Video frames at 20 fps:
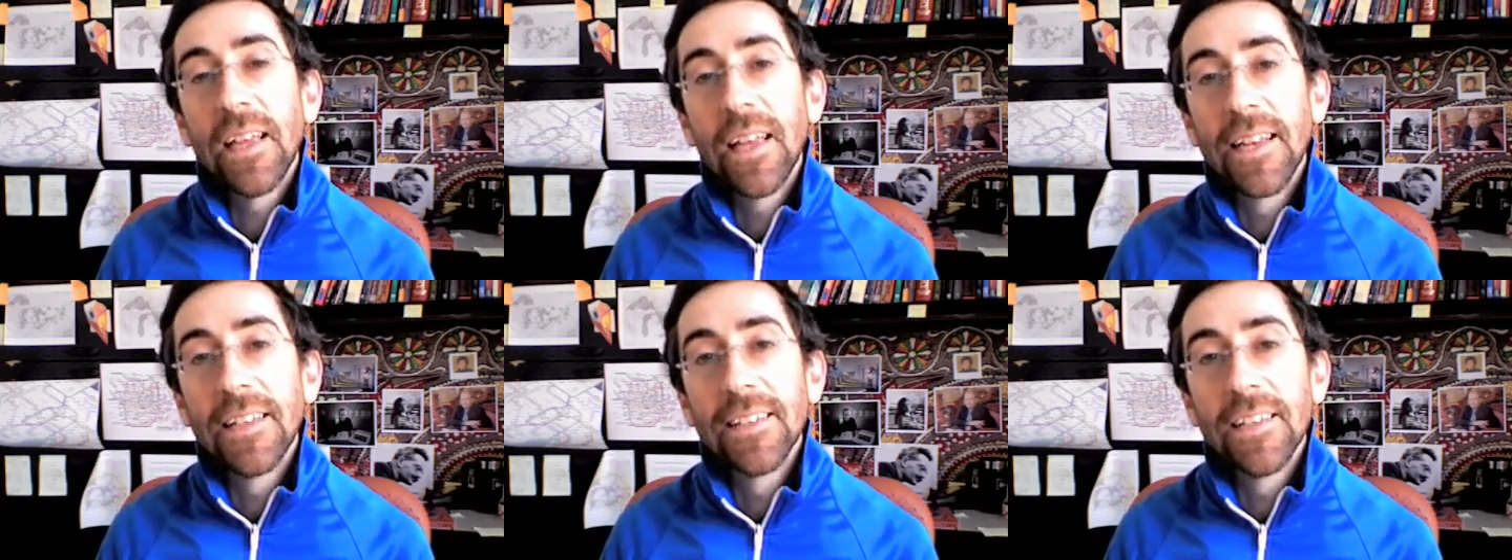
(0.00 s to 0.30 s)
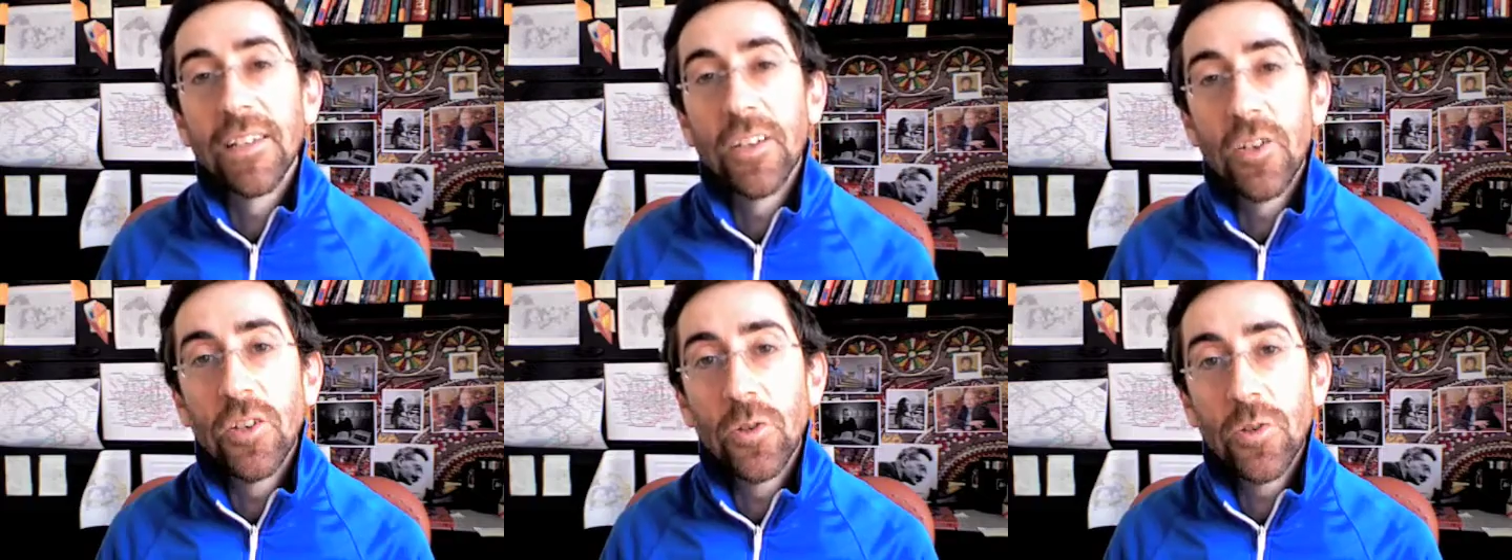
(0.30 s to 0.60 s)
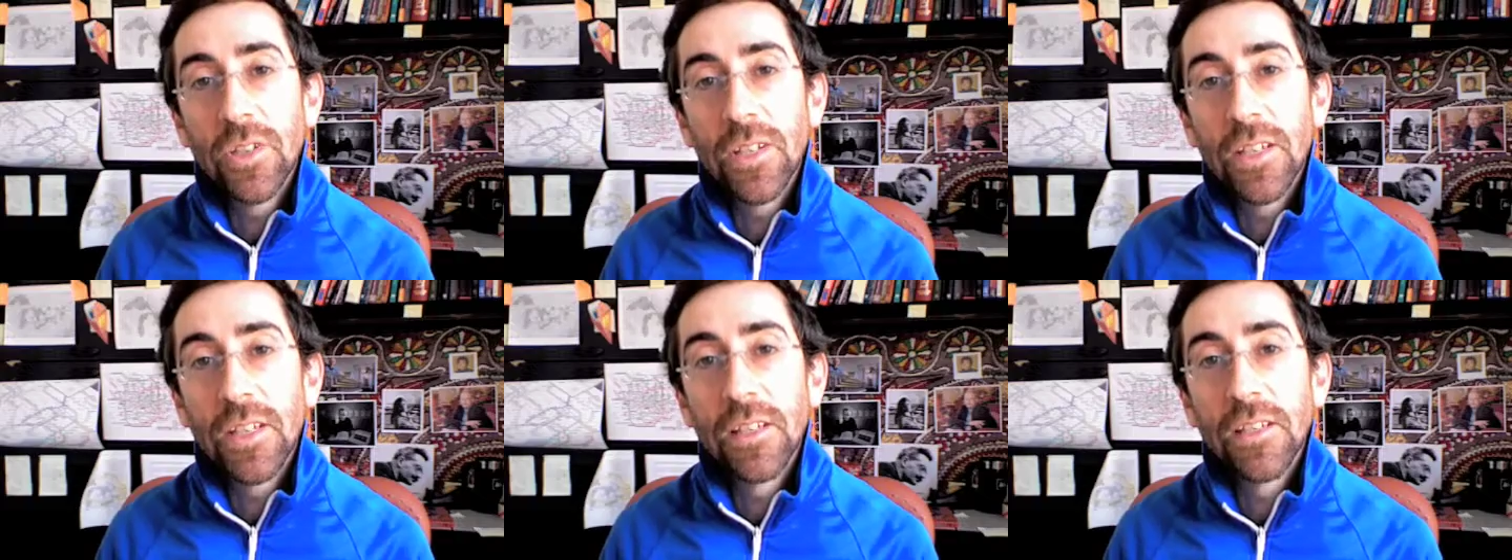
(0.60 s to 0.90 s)
and is a
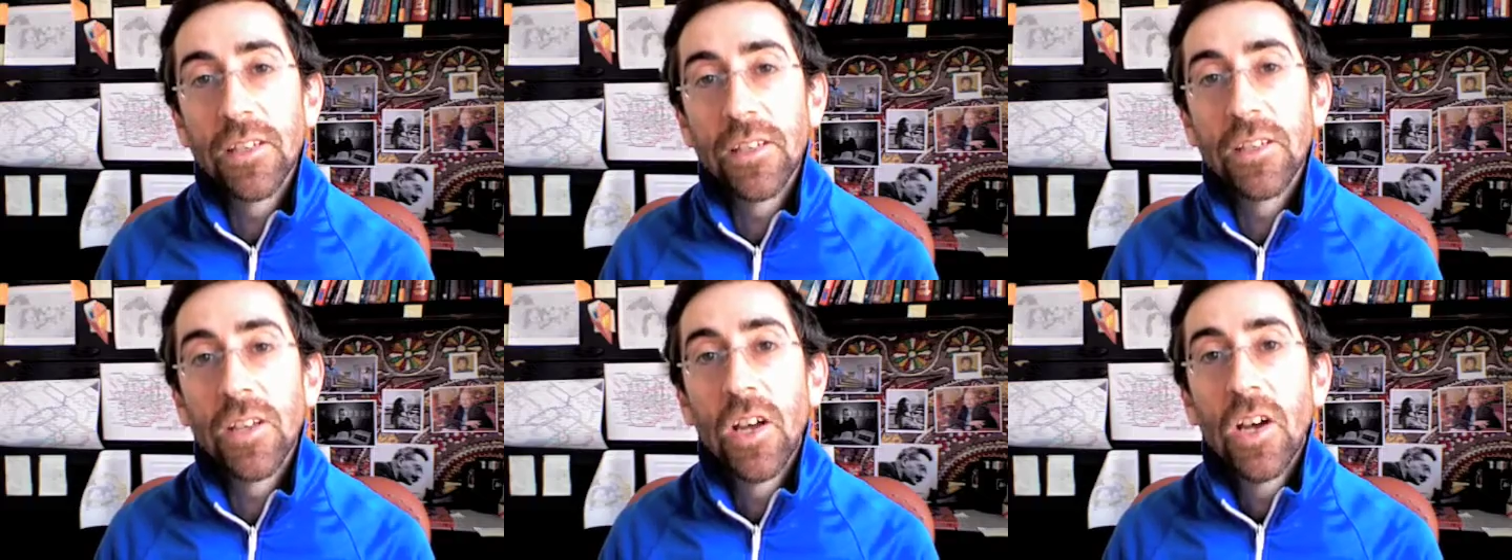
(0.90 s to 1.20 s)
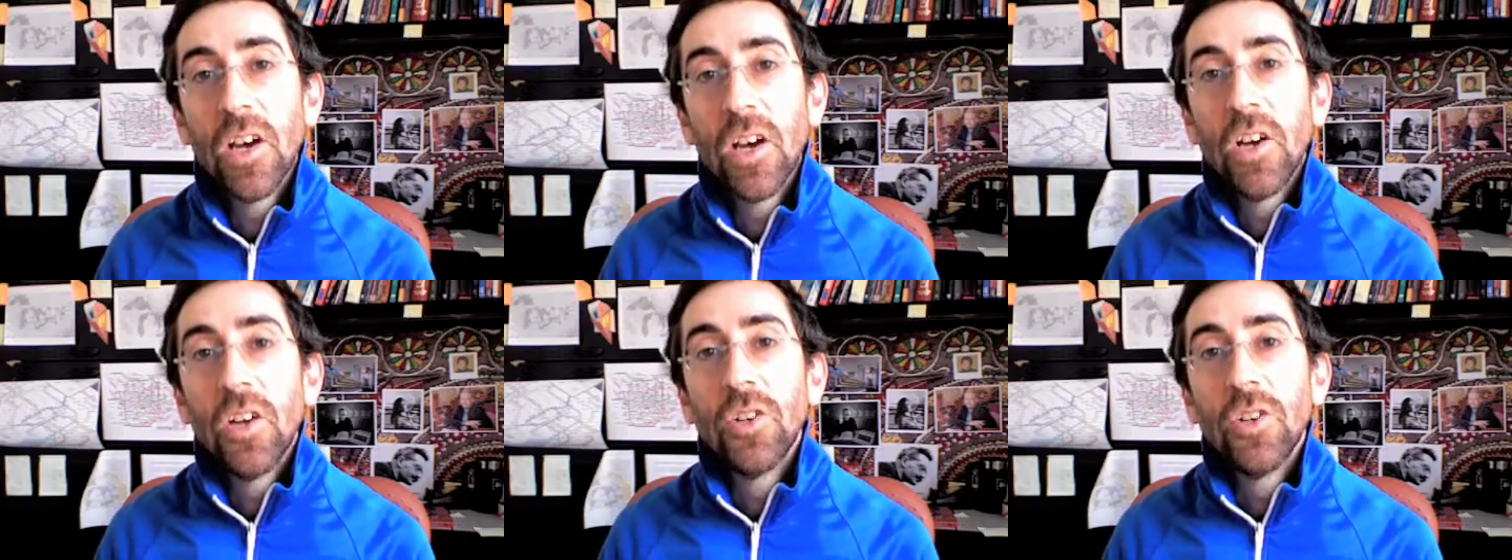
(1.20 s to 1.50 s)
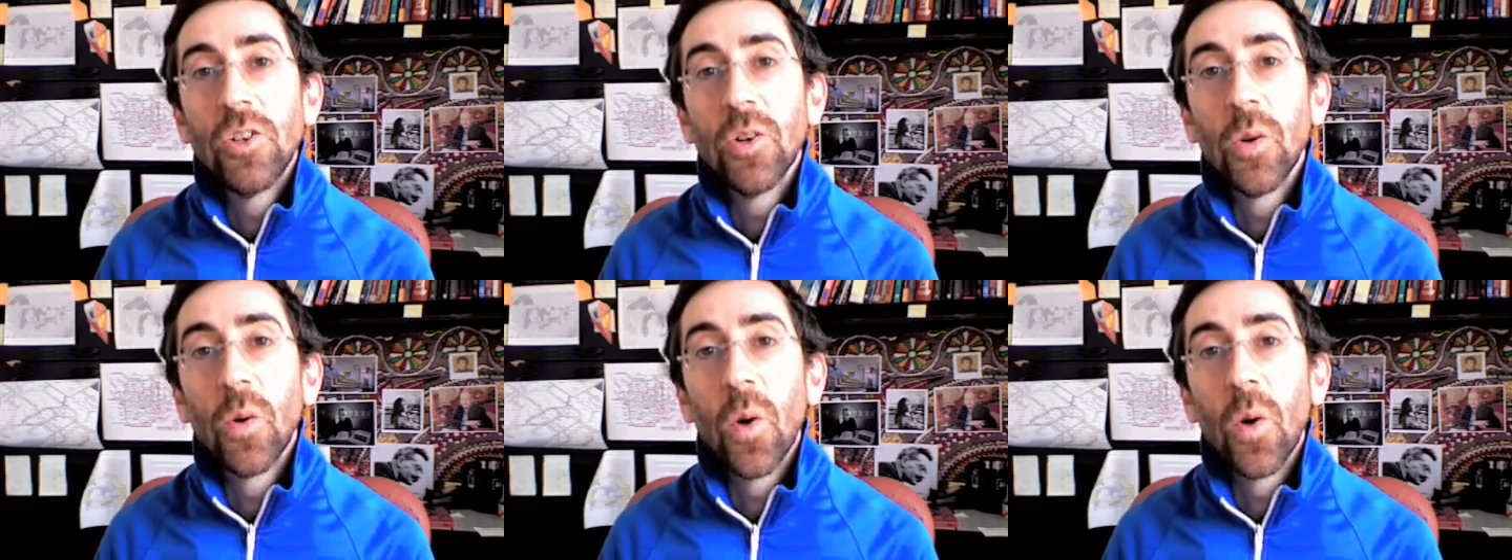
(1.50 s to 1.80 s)
nuisance
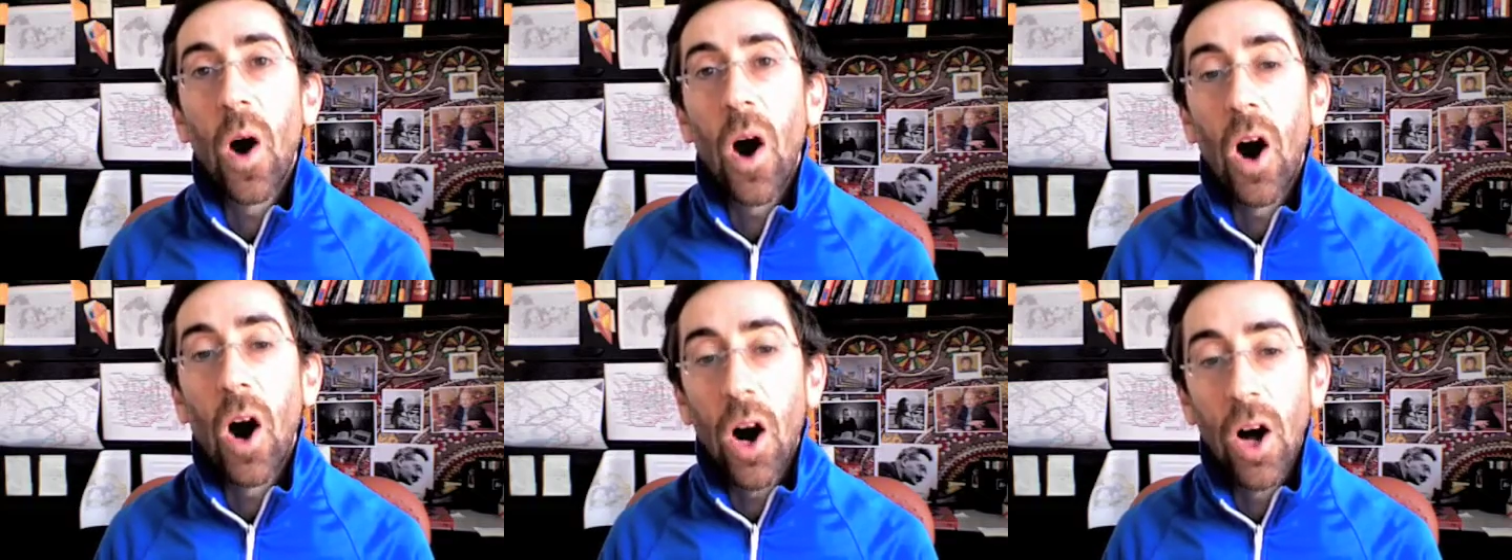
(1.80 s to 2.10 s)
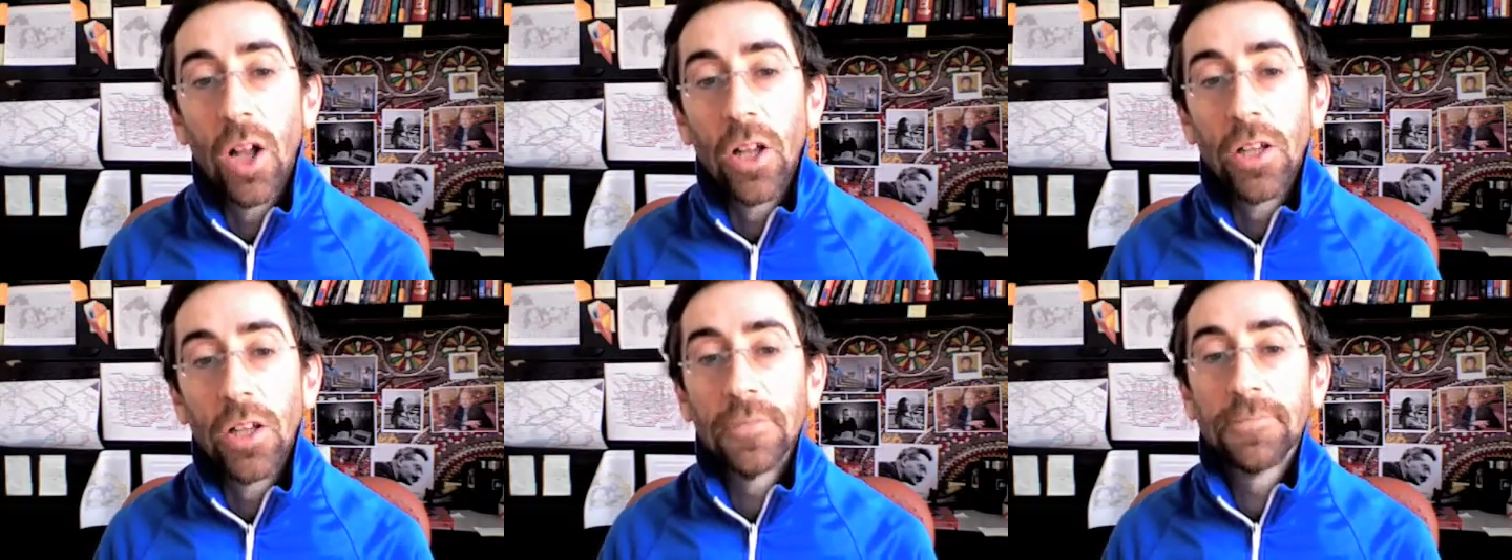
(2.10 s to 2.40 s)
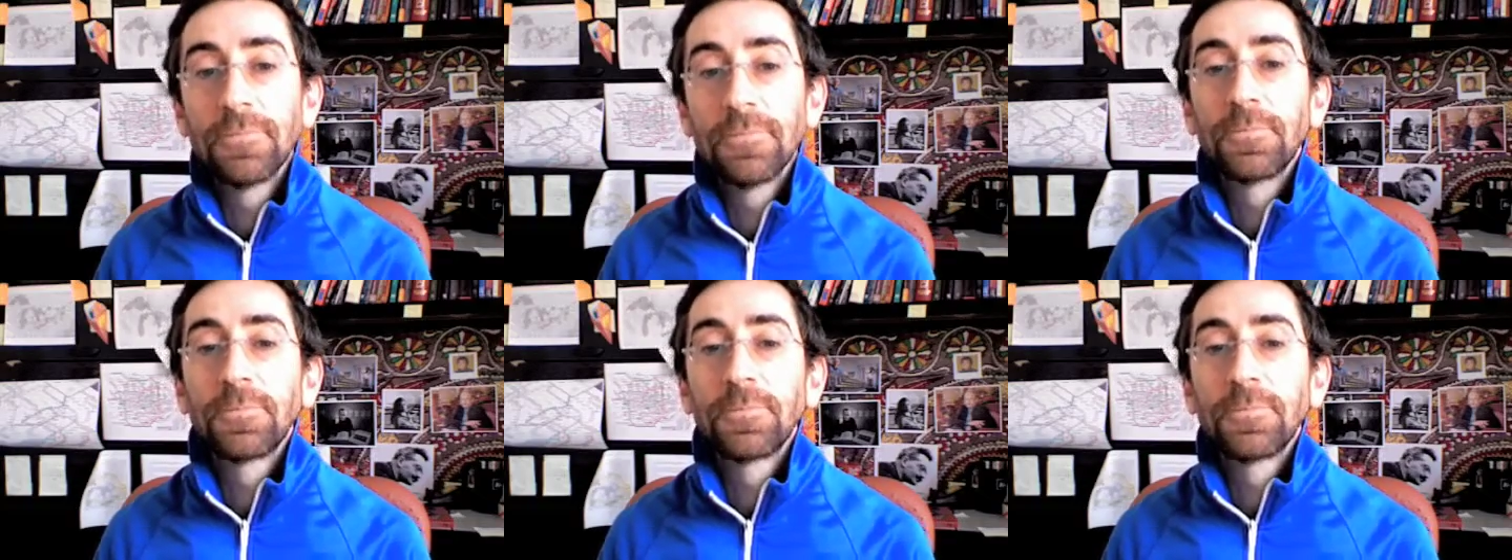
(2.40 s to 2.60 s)
to all.